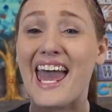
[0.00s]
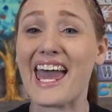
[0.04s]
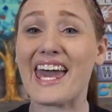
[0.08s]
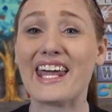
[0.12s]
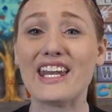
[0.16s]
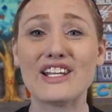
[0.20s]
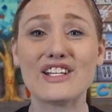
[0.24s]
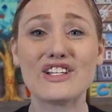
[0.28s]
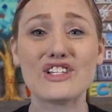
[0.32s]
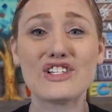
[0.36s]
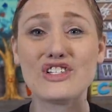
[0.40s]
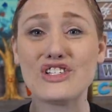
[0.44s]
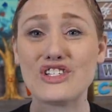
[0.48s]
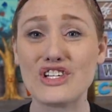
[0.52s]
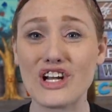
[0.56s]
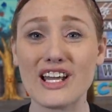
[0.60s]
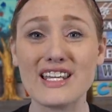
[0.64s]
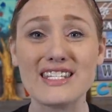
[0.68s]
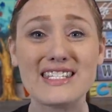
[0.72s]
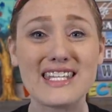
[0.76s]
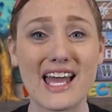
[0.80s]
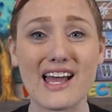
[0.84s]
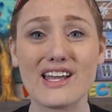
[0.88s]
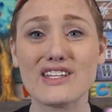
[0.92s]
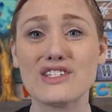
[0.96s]
It is
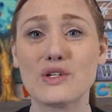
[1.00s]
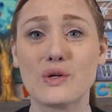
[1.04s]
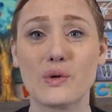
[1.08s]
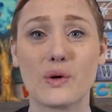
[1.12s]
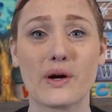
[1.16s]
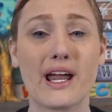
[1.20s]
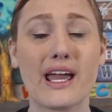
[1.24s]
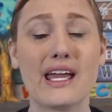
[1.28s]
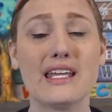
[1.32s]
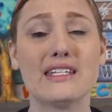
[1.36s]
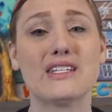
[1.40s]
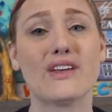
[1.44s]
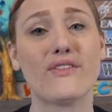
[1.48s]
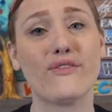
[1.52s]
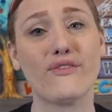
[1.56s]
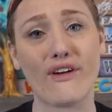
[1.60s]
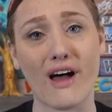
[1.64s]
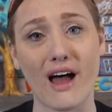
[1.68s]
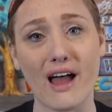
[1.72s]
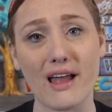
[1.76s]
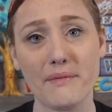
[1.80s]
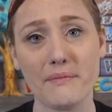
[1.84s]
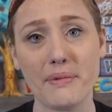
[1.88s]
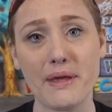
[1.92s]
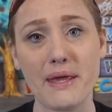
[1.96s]
just as great to
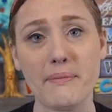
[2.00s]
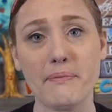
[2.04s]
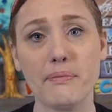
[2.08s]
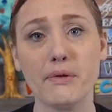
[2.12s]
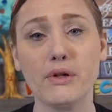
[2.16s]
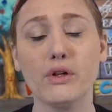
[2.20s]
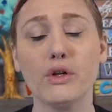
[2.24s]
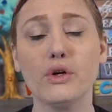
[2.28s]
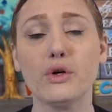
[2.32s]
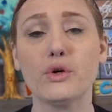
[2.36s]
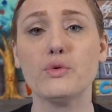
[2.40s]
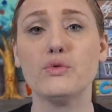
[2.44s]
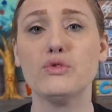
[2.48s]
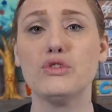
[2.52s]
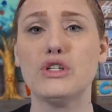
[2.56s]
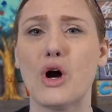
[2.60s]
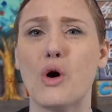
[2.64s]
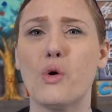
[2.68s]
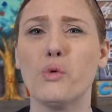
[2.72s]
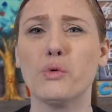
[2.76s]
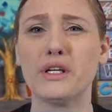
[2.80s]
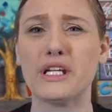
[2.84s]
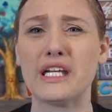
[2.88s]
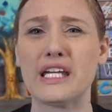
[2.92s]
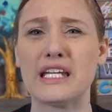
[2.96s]
find people who
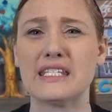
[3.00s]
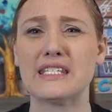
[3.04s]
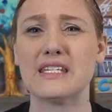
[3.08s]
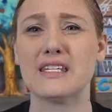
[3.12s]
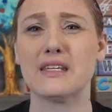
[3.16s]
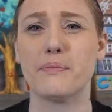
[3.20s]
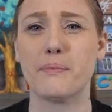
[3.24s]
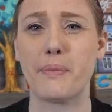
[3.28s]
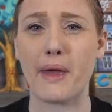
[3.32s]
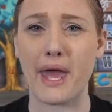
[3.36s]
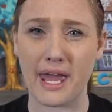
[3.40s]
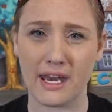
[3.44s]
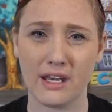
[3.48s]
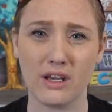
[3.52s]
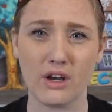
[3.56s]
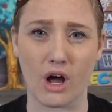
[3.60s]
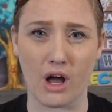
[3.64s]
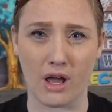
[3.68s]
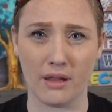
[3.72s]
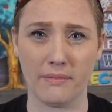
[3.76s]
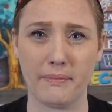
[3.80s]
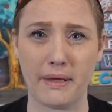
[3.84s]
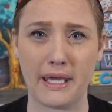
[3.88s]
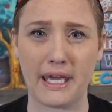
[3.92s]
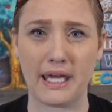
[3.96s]
don't need to depend
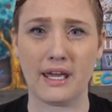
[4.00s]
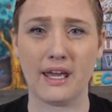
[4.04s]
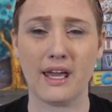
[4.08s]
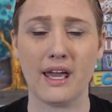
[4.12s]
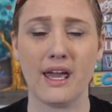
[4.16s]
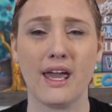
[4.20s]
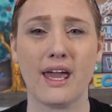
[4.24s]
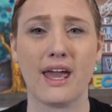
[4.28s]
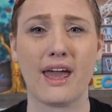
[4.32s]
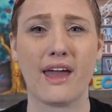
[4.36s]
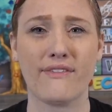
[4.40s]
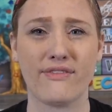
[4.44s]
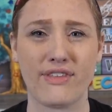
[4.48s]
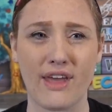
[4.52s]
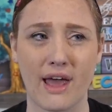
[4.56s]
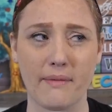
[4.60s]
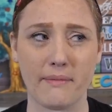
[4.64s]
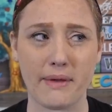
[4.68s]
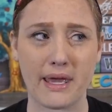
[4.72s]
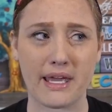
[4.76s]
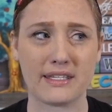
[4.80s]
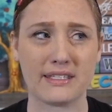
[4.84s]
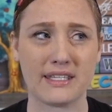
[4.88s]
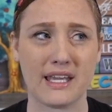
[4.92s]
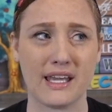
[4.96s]
on me if that
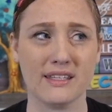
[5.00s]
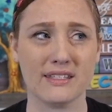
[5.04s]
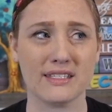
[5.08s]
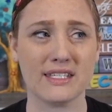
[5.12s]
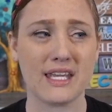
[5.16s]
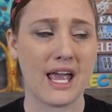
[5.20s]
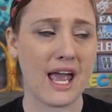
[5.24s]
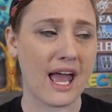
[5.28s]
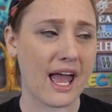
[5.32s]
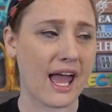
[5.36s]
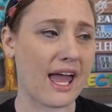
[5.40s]
makes sense.